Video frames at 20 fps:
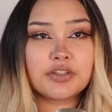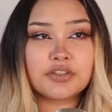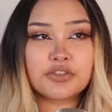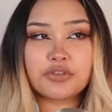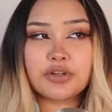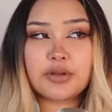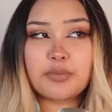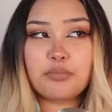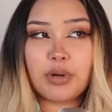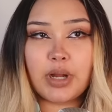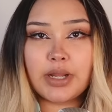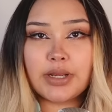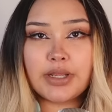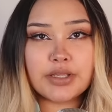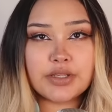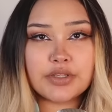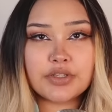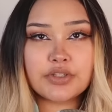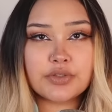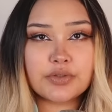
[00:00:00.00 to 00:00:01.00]
extreme
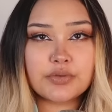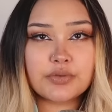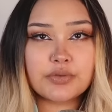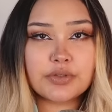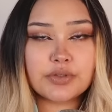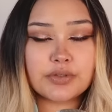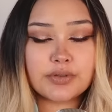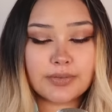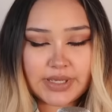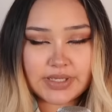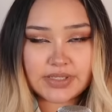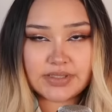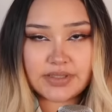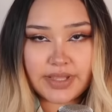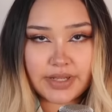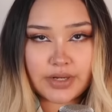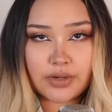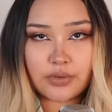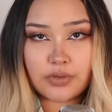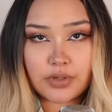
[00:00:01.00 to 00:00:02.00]
body issues because
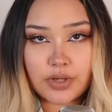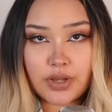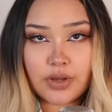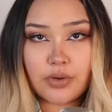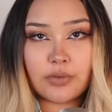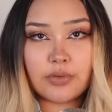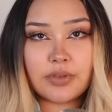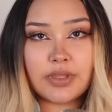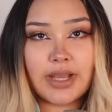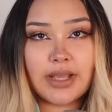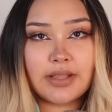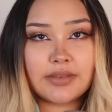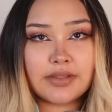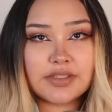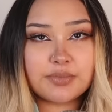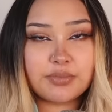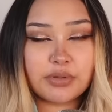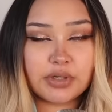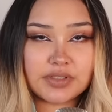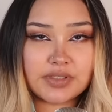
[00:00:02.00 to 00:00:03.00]
they don't know that
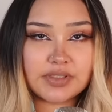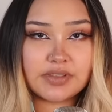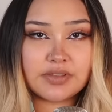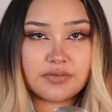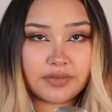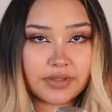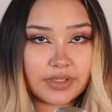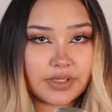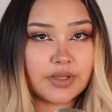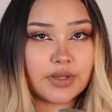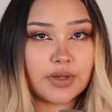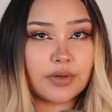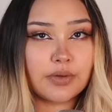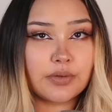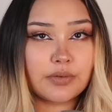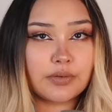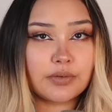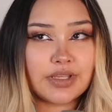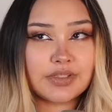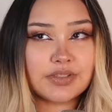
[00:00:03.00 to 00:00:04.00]
this person's
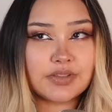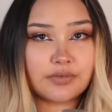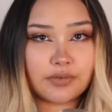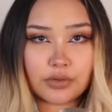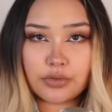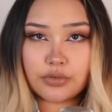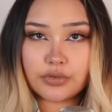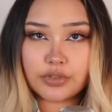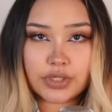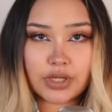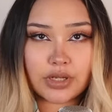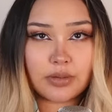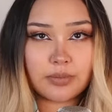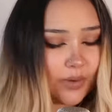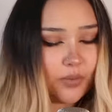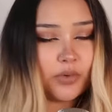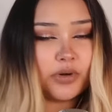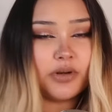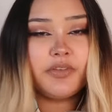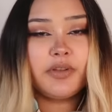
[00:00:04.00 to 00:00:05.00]
video is photoshopped.
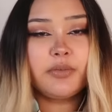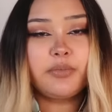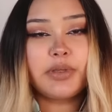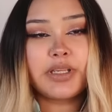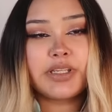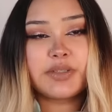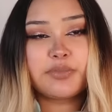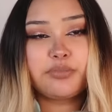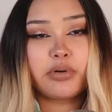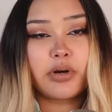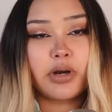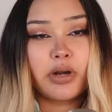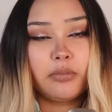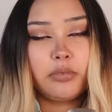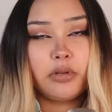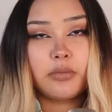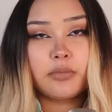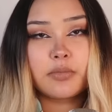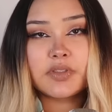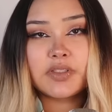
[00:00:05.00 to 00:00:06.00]
And one of the biggest
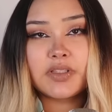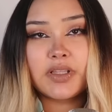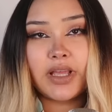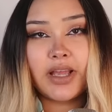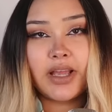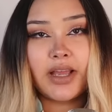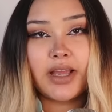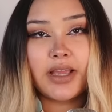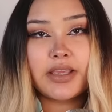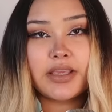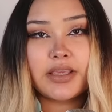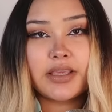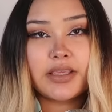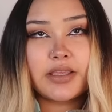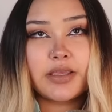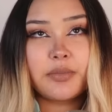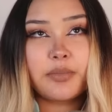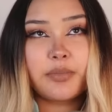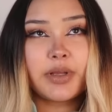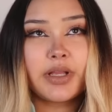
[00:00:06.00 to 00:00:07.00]
problems that I
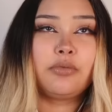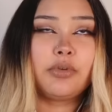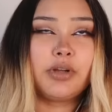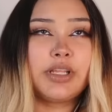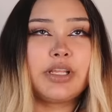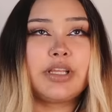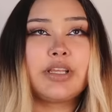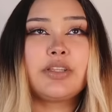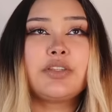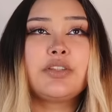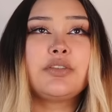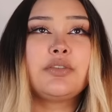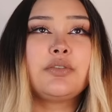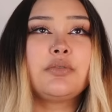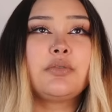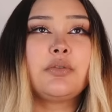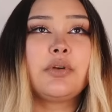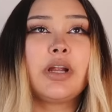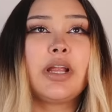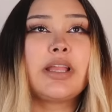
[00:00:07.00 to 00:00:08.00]
keep running
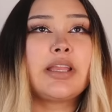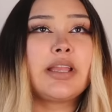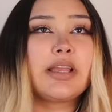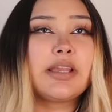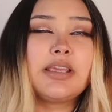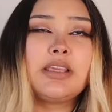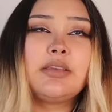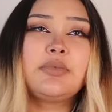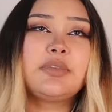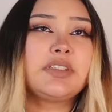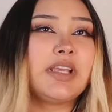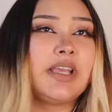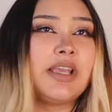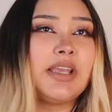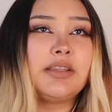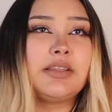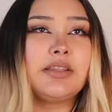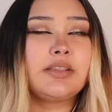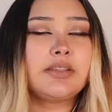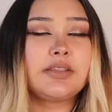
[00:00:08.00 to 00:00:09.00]
into, or I, I keep
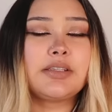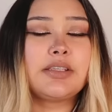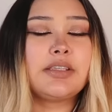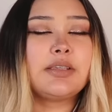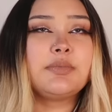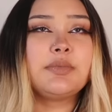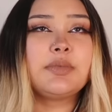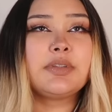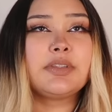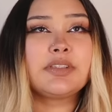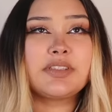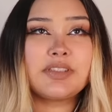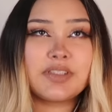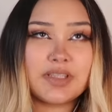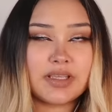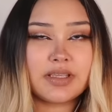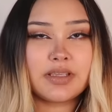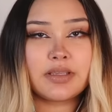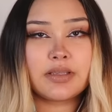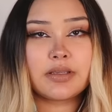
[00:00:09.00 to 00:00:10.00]
saying, is keep
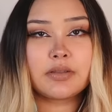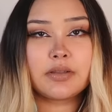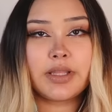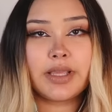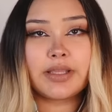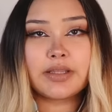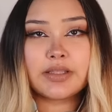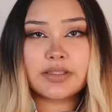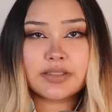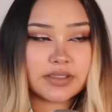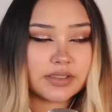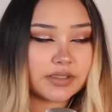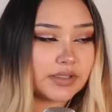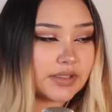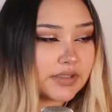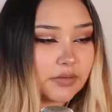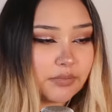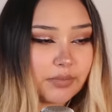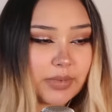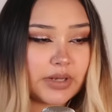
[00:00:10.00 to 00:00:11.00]
seeing, like this, this
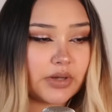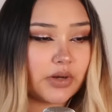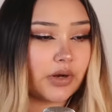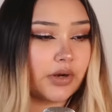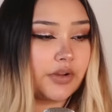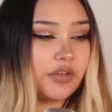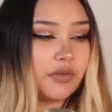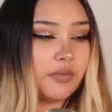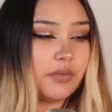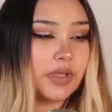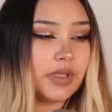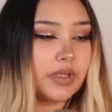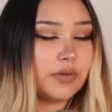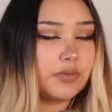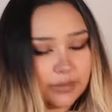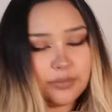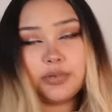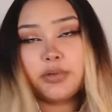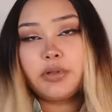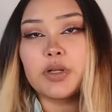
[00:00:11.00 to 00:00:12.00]
is a main argument.
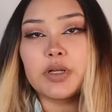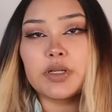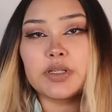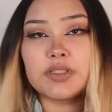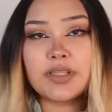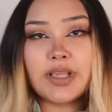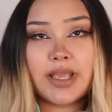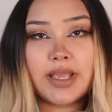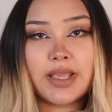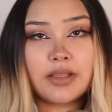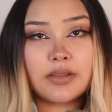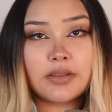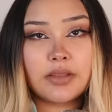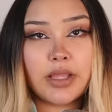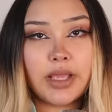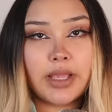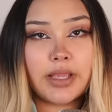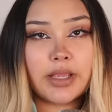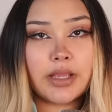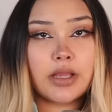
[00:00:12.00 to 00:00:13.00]
People are saying
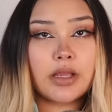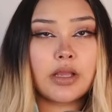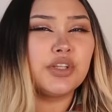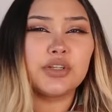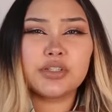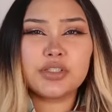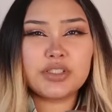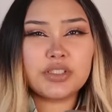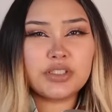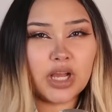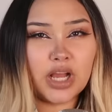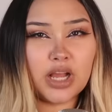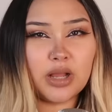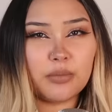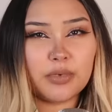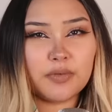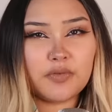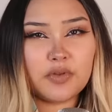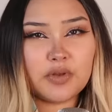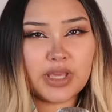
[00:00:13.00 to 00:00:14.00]
like, you're
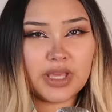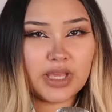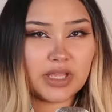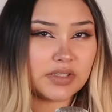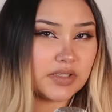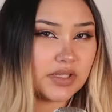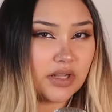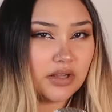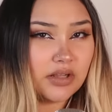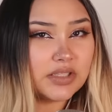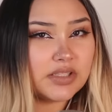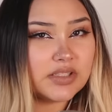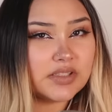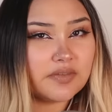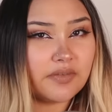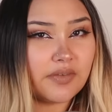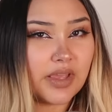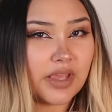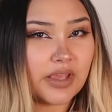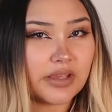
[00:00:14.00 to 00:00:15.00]
dumb if you can't tell it's
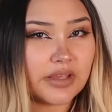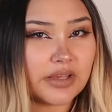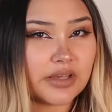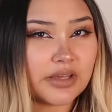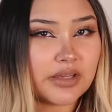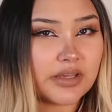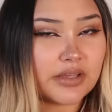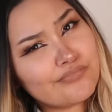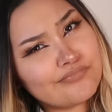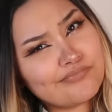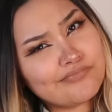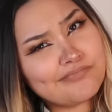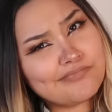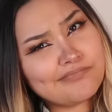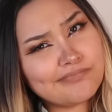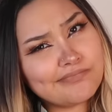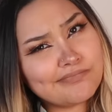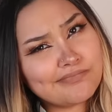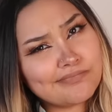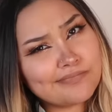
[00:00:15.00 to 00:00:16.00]
fake.
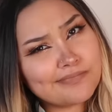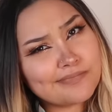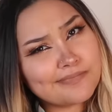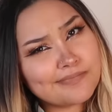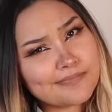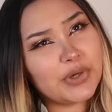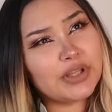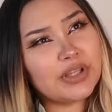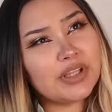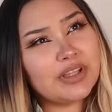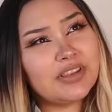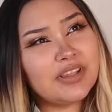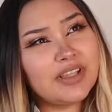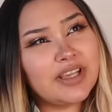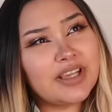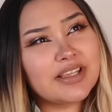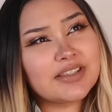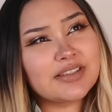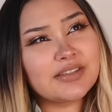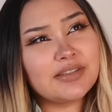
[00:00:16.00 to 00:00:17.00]
Mm. But the
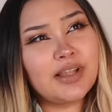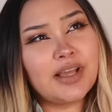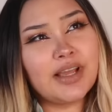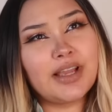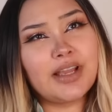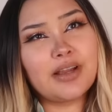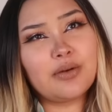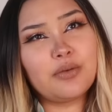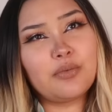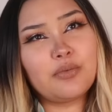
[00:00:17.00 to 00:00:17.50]
thing is, like,